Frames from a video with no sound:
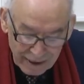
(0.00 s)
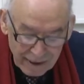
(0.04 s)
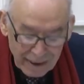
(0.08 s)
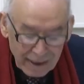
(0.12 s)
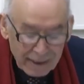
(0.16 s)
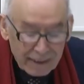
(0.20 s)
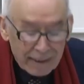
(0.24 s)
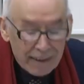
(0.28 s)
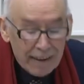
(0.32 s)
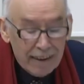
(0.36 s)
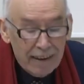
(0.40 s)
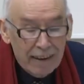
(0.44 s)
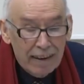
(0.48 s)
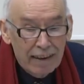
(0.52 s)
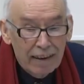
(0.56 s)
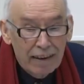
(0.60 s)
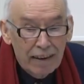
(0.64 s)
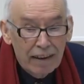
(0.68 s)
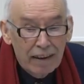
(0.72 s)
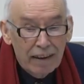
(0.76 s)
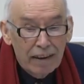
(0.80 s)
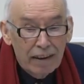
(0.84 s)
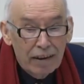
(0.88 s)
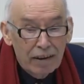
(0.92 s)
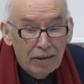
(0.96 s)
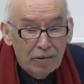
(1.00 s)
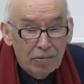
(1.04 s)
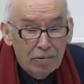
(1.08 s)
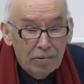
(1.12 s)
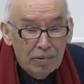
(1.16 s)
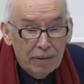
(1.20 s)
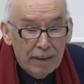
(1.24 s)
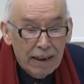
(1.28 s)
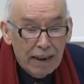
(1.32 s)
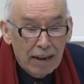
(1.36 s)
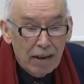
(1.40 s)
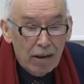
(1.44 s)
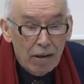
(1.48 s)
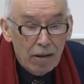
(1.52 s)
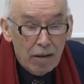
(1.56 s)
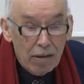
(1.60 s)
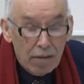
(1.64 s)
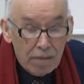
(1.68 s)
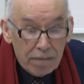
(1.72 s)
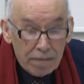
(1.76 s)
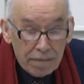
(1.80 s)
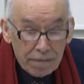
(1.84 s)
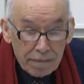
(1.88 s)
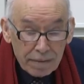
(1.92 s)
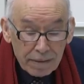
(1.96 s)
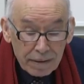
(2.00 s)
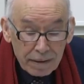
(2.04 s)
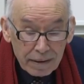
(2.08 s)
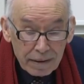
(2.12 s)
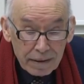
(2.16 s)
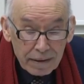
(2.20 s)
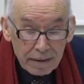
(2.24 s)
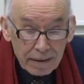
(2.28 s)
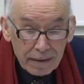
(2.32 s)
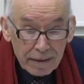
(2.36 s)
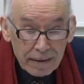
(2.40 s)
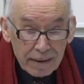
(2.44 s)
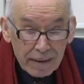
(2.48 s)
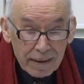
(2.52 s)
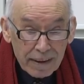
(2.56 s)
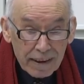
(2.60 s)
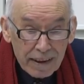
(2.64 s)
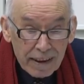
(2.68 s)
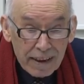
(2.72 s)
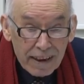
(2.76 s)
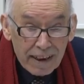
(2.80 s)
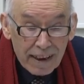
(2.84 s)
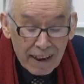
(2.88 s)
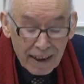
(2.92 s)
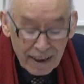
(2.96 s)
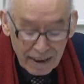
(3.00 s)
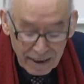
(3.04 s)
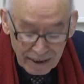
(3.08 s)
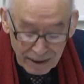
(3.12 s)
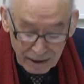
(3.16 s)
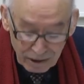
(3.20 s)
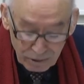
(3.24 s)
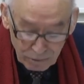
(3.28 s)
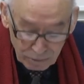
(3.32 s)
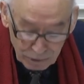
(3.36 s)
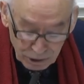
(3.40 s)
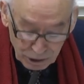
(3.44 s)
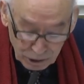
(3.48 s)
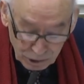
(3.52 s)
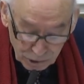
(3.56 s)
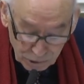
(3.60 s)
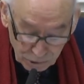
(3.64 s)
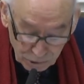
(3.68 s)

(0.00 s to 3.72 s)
that to take off, I think we